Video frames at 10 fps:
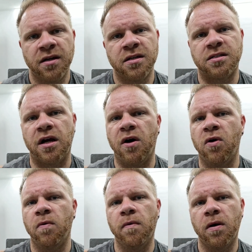
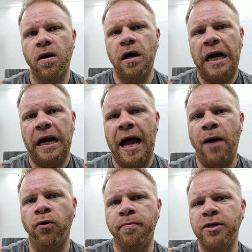So I
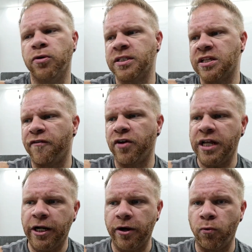would be doing stuff on
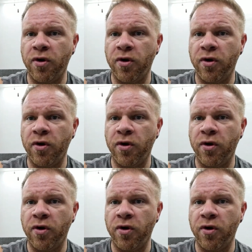here